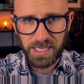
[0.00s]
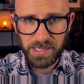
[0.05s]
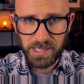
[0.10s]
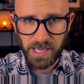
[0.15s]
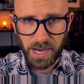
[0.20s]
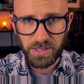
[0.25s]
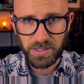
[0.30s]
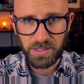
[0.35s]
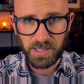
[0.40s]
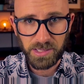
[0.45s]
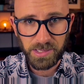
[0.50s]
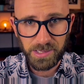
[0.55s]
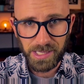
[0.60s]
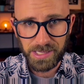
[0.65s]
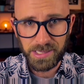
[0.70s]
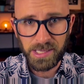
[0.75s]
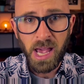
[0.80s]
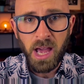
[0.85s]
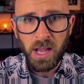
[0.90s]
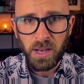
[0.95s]
sanctions
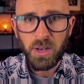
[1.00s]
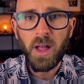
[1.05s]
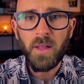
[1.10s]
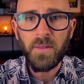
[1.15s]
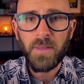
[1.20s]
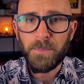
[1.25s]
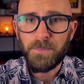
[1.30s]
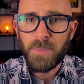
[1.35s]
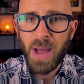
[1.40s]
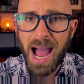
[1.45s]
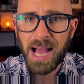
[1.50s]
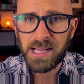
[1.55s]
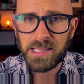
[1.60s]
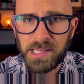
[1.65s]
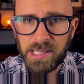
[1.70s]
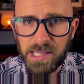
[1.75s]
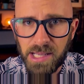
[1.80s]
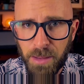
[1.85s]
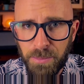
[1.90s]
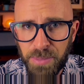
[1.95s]
is not the
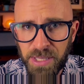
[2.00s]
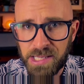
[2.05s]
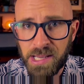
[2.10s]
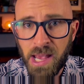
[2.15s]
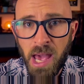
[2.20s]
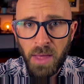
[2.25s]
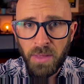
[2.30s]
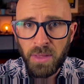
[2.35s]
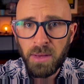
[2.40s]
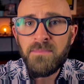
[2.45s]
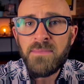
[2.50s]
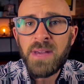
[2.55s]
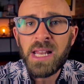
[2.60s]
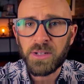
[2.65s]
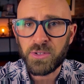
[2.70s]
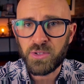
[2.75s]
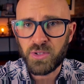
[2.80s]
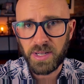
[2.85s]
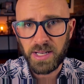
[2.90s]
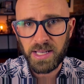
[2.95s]
pastor, but the
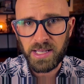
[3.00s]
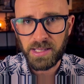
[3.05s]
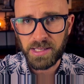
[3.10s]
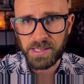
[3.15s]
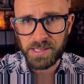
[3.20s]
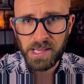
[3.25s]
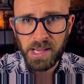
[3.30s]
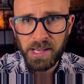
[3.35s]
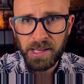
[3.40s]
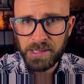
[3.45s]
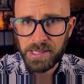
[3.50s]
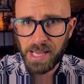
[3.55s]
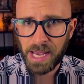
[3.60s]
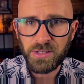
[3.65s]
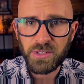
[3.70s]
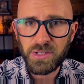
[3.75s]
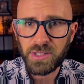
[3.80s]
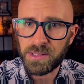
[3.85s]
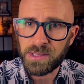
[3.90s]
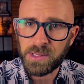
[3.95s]
military and
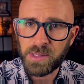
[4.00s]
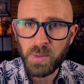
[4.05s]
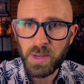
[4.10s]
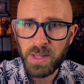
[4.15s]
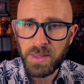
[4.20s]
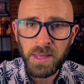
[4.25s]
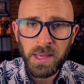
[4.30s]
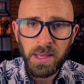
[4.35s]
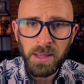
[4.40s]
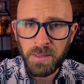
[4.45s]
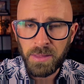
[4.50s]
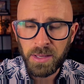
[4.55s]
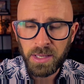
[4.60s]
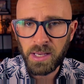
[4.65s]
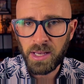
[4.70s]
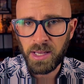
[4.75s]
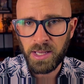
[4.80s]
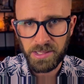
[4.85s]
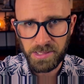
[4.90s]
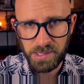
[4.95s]
sanctions with the
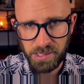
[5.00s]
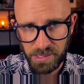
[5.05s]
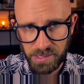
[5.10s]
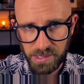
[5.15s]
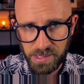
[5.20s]
Kurds in